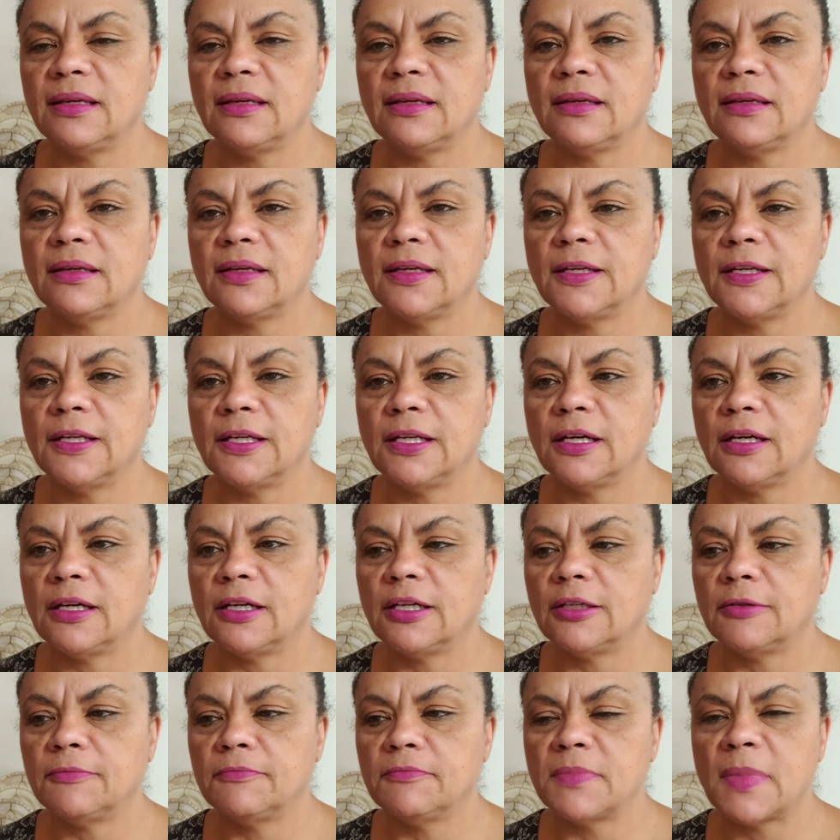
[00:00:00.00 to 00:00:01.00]

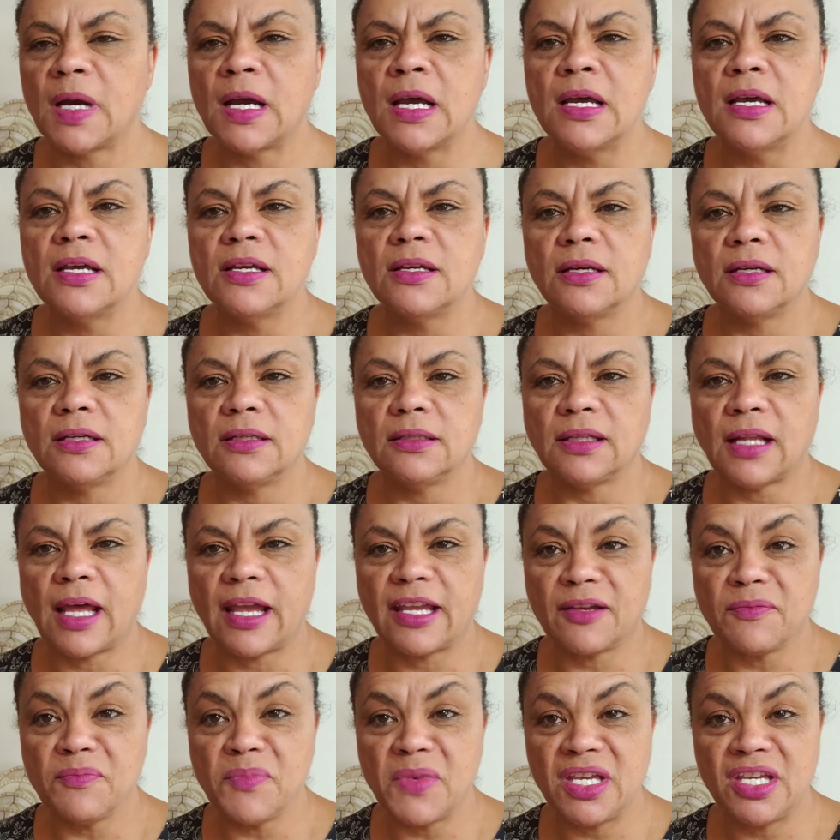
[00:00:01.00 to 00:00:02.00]
And
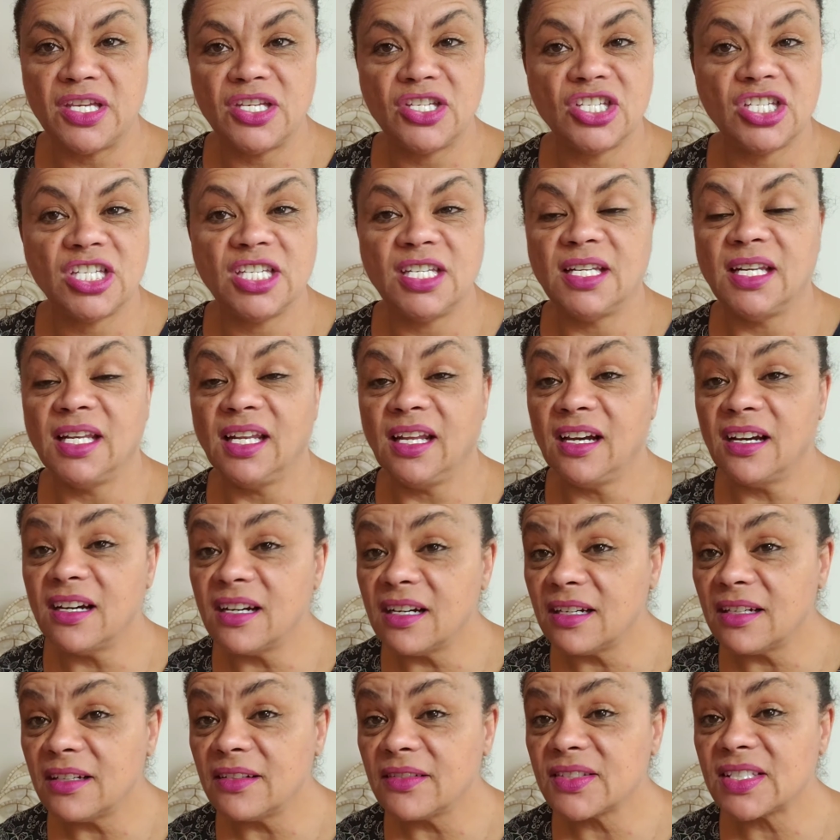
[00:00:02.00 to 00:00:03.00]
like me, she
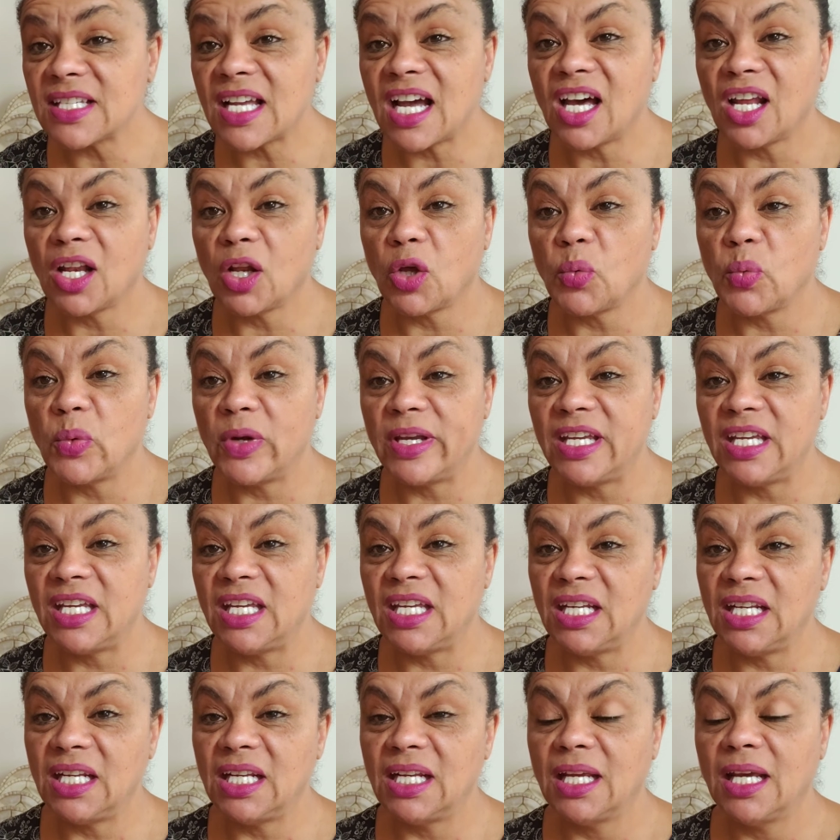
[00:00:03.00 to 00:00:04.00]
loves
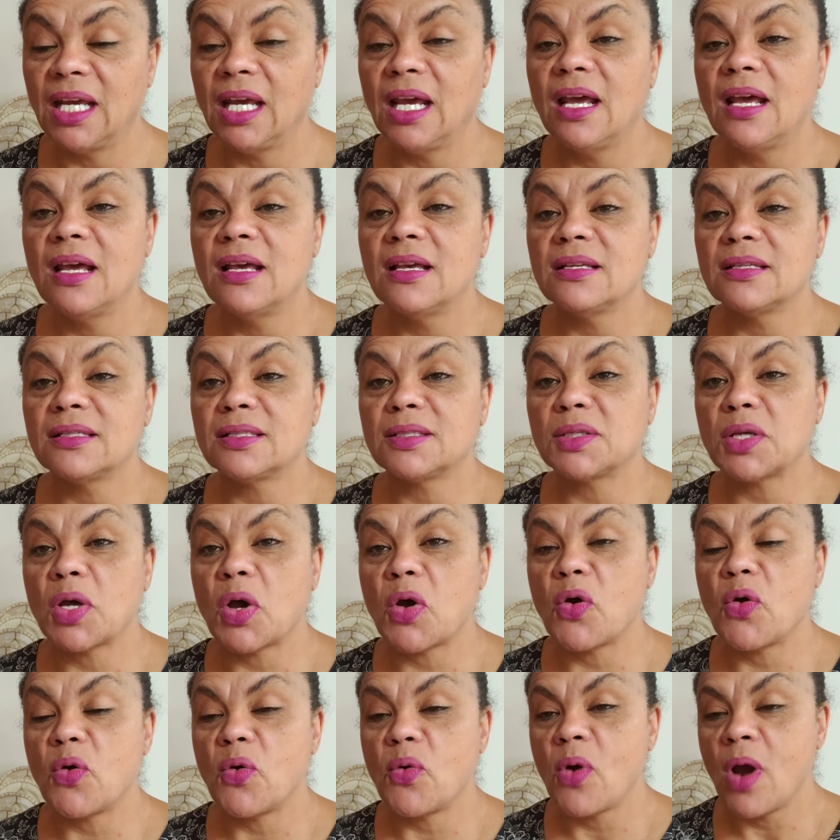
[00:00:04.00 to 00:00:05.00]
Halloween.
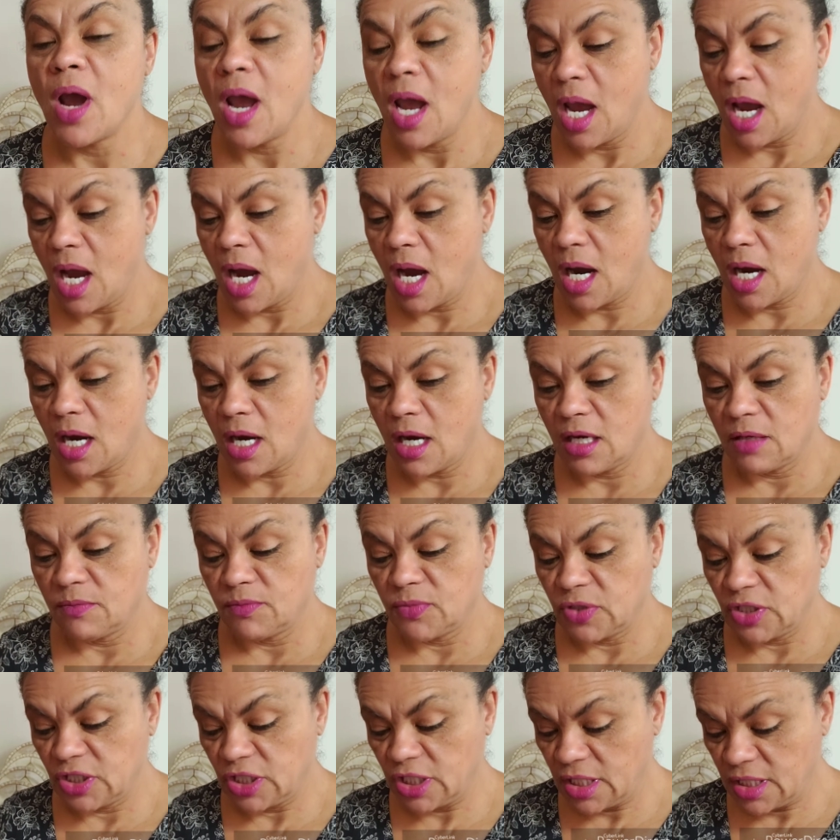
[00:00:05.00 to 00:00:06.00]
So
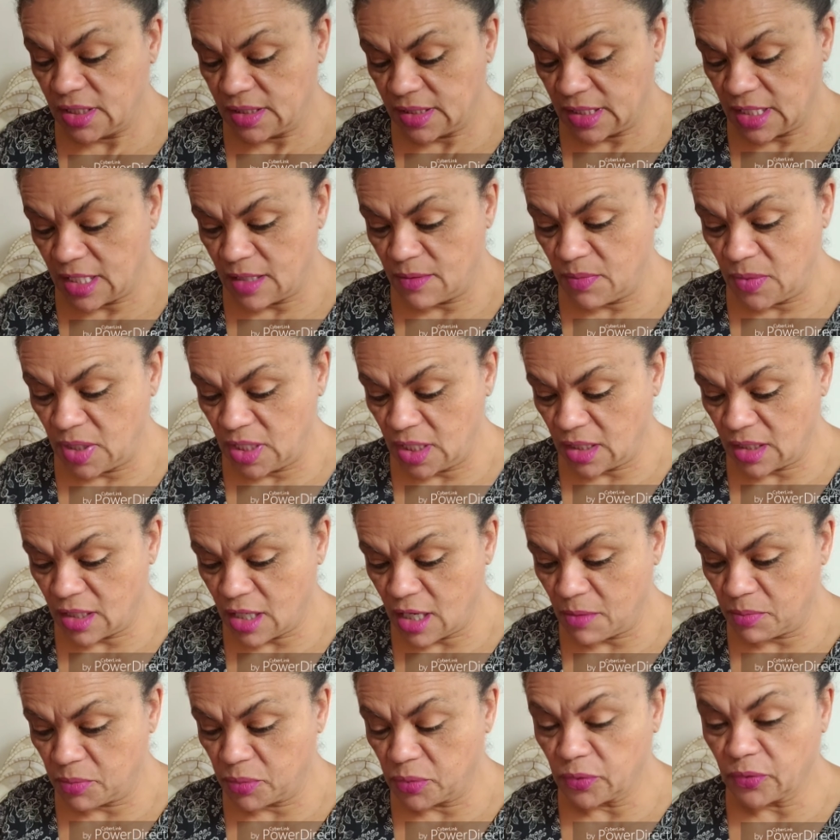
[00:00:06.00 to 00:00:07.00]
she sent me a
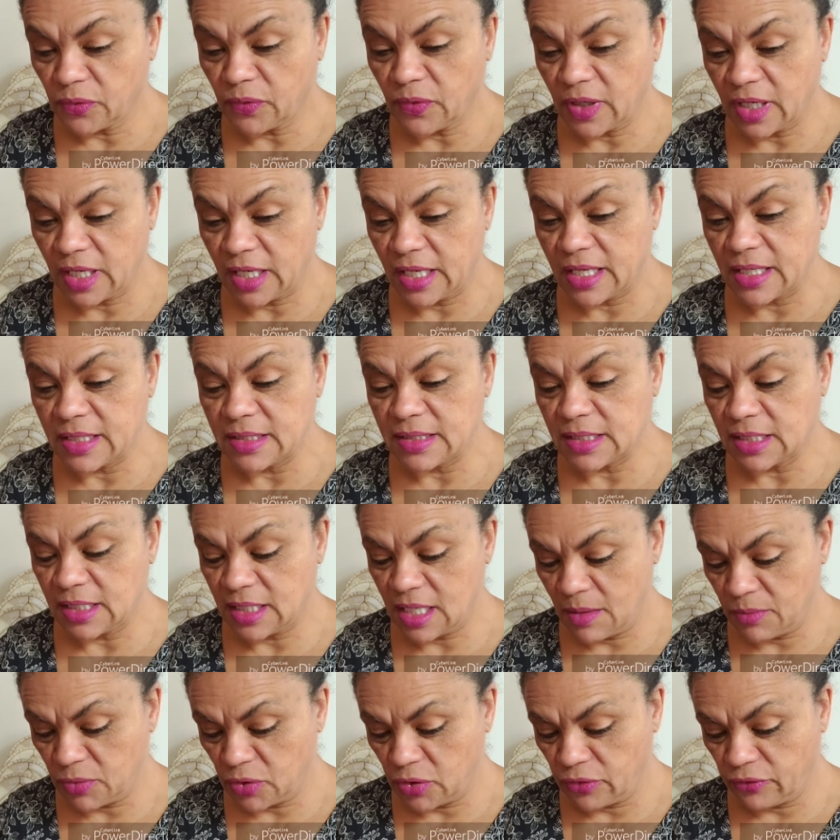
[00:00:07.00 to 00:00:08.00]
couple things, and
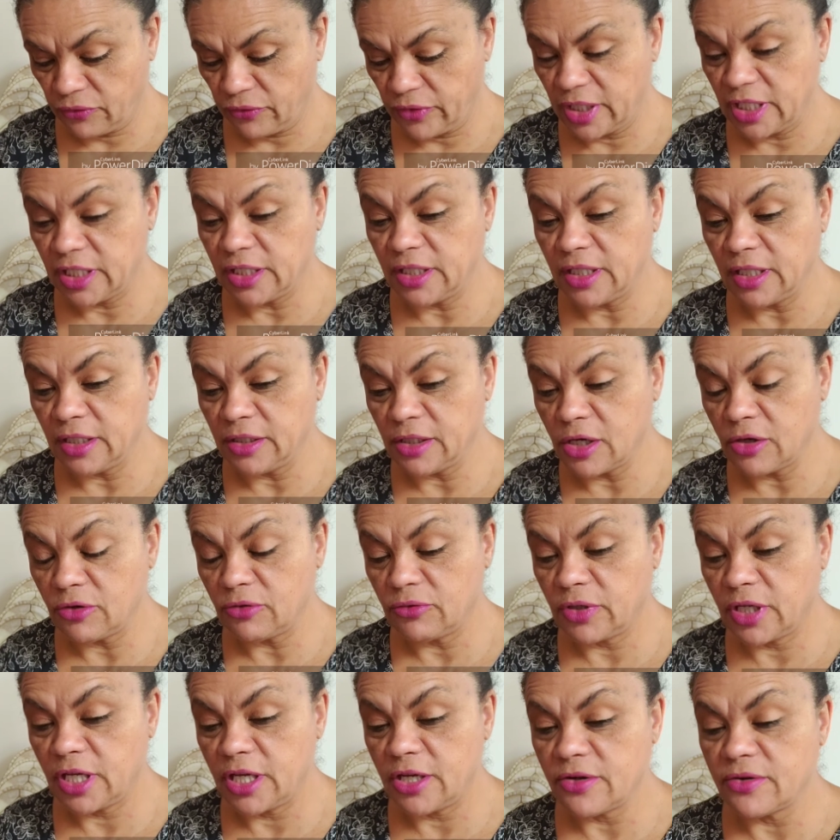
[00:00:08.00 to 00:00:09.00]
I'm going to read the
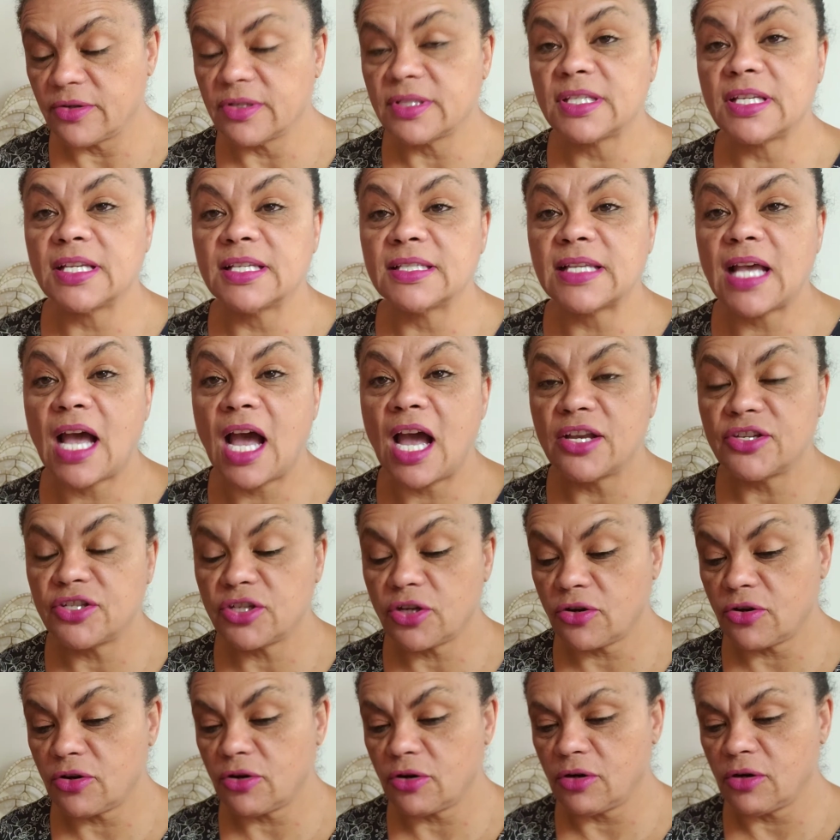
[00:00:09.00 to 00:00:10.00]
note here. It says, "Hi
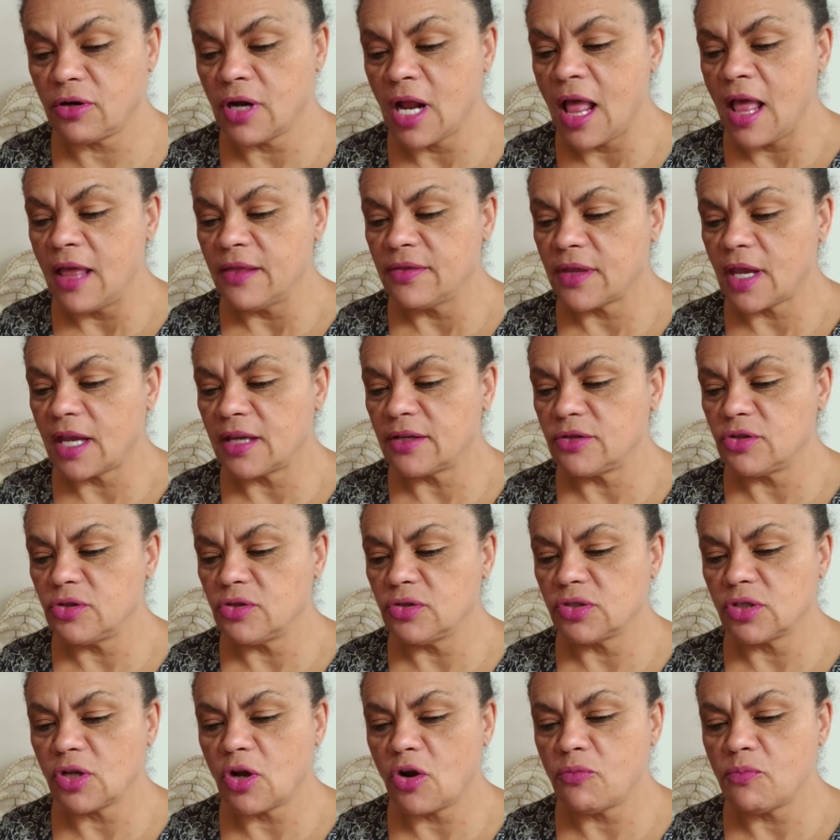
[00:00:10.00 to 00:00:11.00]
Cheryl, thank you
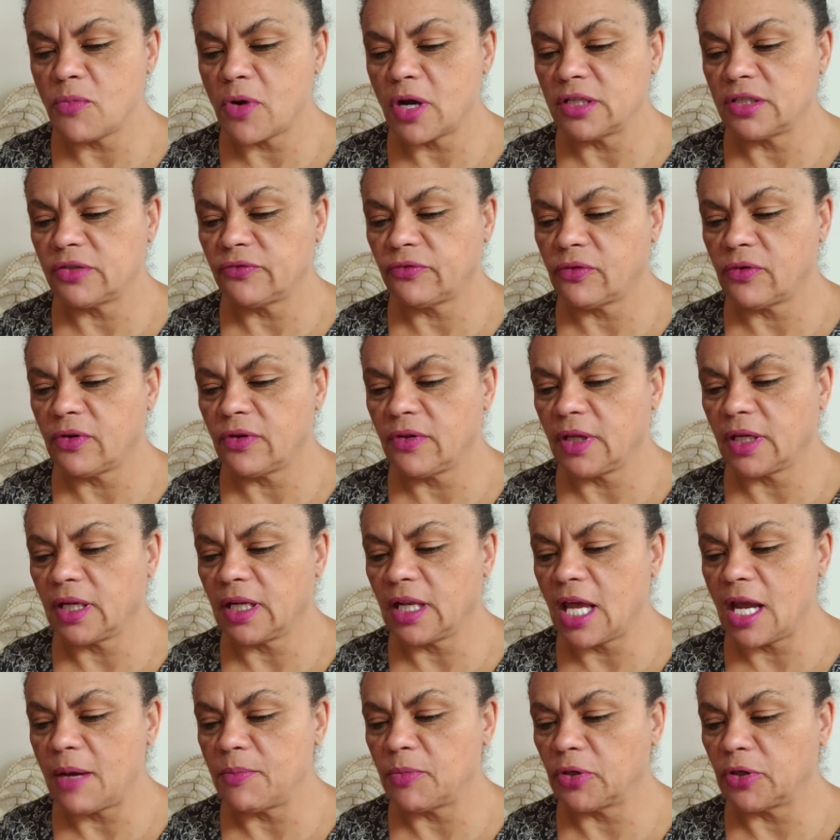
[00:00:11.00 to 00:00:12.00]
so much for the
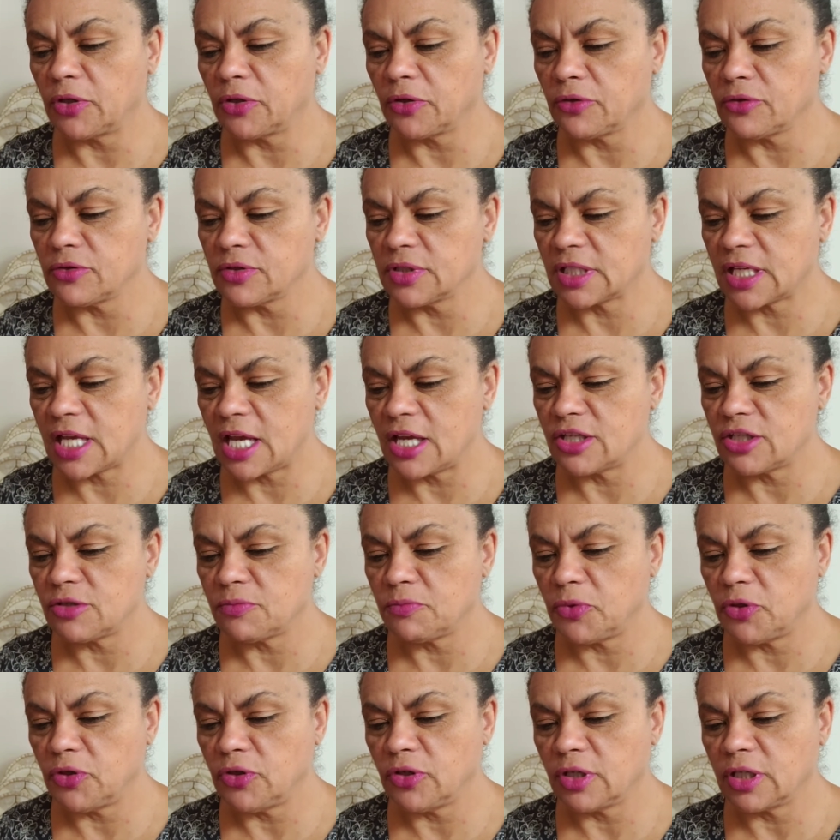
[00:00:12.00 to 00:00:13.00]
Glamour Girl
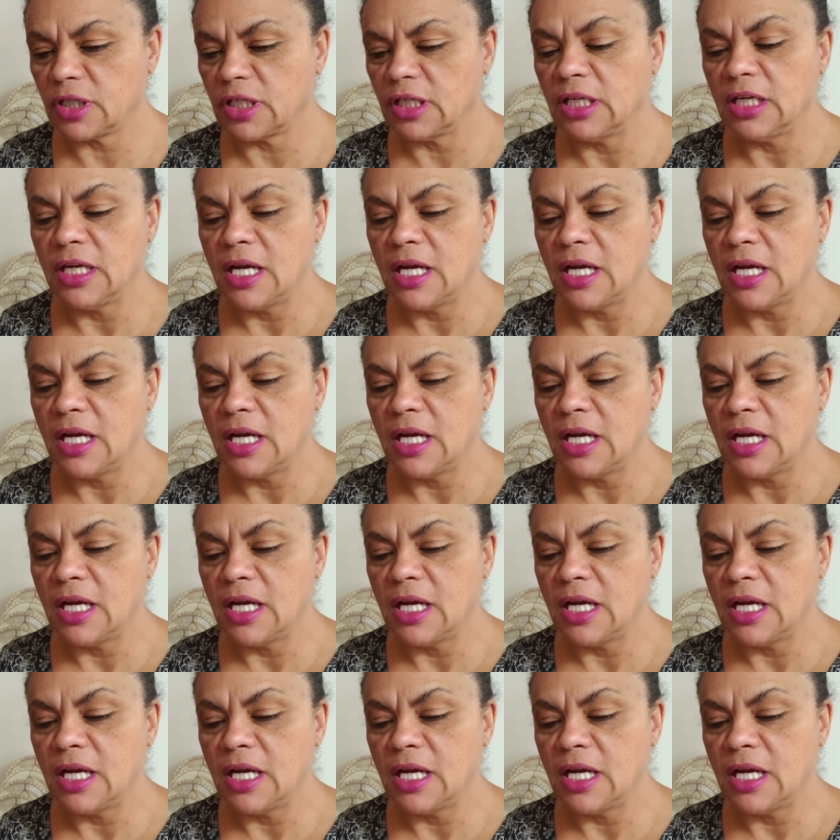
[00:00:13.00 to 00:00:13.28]
sketchbook.